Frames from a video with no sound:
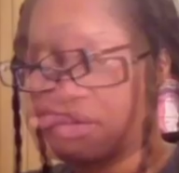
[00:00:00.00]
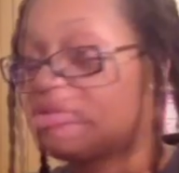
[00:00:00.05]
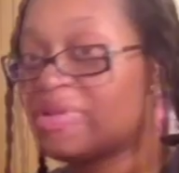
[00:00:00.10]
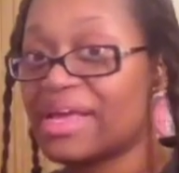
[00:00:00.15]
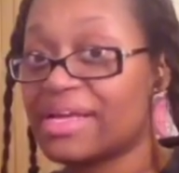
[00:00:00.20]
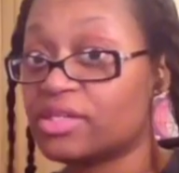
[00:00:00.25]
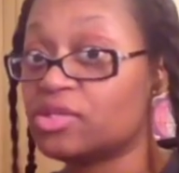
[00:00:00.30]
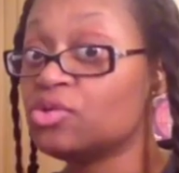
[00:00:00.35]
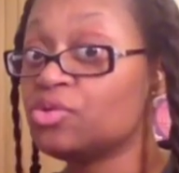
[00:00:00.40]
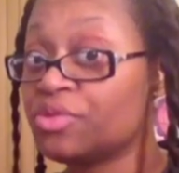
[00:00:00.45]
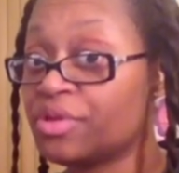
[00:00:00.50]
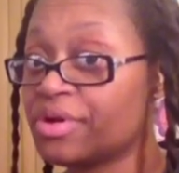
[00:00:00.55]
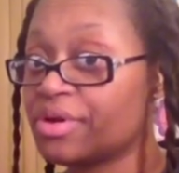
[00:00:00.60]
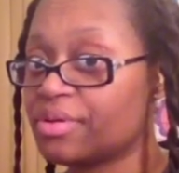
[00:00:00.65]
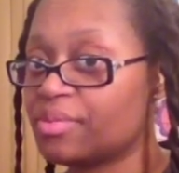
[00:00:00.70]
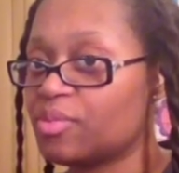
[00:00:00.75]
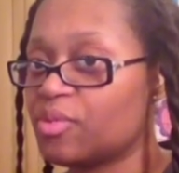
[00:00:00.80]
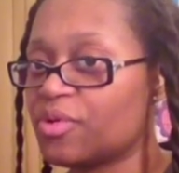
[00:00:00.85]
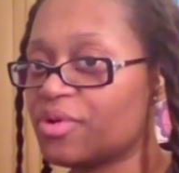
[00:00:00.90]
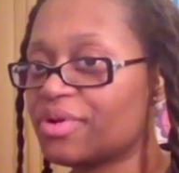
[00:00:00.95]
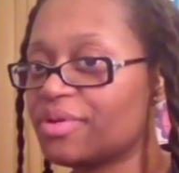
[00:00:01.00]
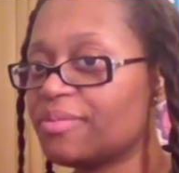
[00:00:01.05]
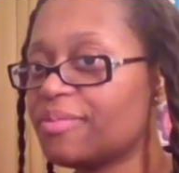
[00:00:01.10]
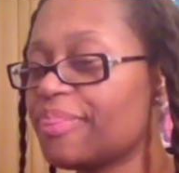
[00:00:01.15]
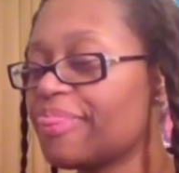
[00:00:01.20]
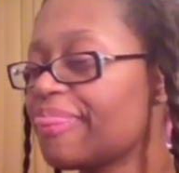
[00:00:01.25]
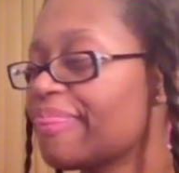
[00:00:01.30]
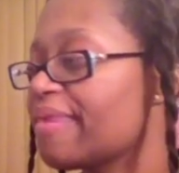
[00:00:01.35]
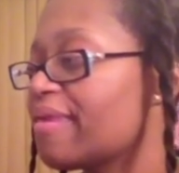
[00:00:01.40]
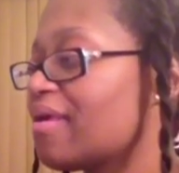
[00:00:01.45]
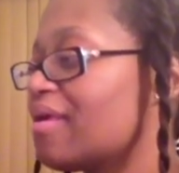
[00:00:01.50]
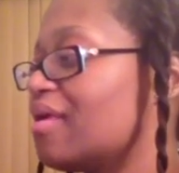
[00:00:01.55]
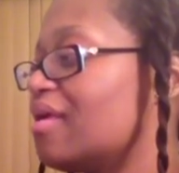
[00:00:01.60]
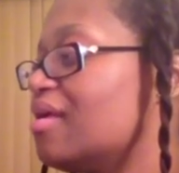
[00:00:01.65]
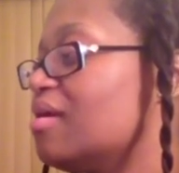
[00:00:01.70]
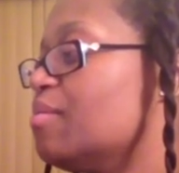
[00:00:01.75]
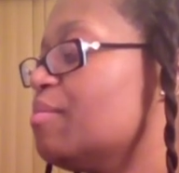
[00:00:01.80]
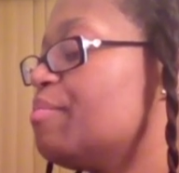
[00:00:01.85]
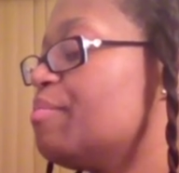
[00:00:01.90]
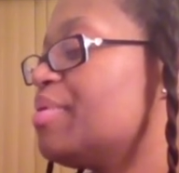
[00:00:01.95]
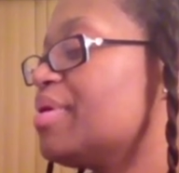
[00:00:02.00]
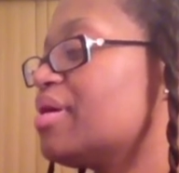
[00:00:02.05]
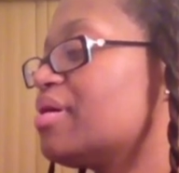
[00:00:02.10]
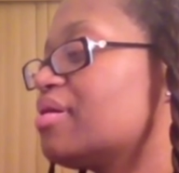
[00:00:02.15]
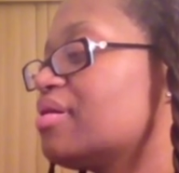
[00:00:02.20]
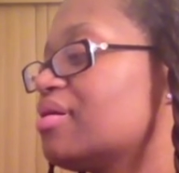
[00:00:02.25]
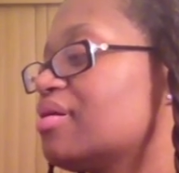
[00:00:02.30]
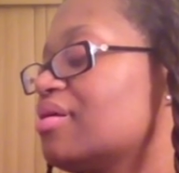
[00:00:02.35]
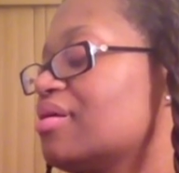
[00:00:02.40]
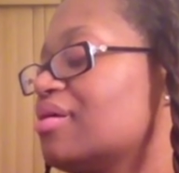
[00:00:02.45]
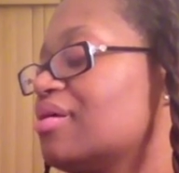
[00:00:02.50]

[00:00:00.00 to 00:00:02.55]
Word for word: At two thirty in the morning. But